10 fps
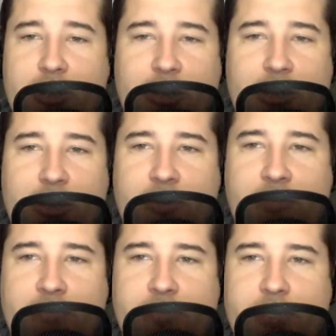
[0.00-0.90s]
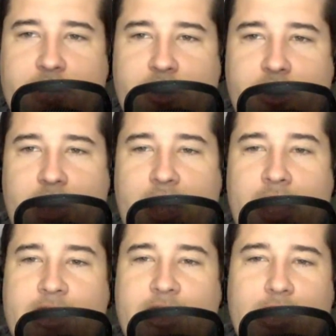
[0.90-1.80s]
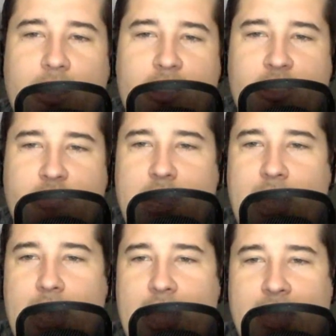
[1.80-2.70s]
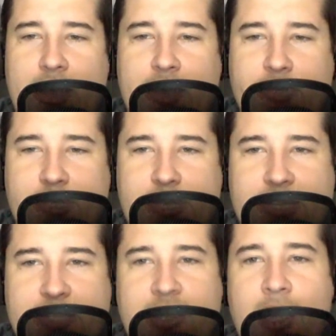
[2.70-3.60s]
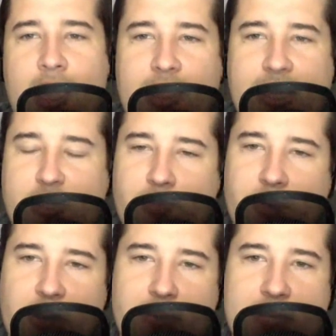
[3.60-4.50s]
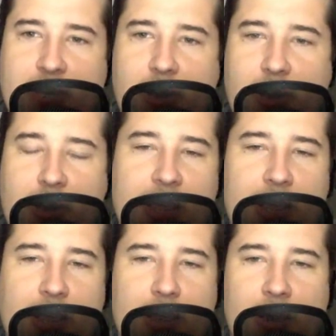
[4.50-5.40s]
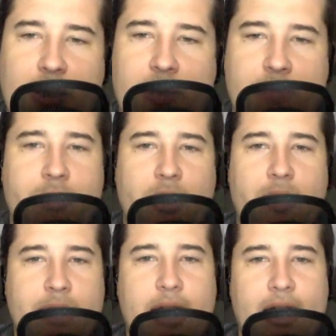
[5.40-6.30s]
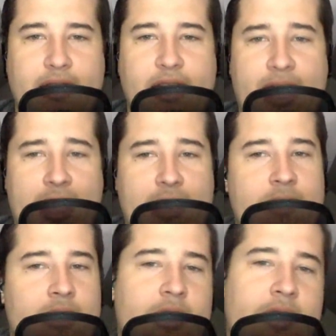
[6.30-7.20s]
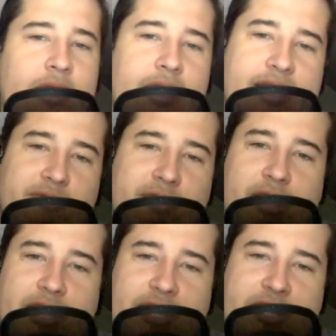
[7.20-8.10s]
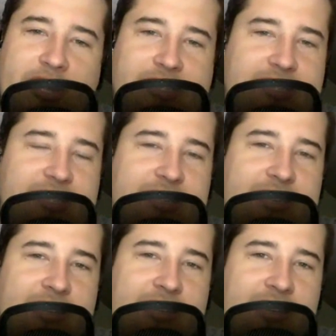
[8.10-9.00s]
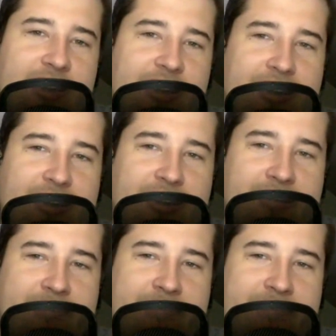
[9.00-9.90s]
Um, so I, I, think out of the three high end options, that's that's who I'm going to be targeting. Um, but beyond that, it's really just um,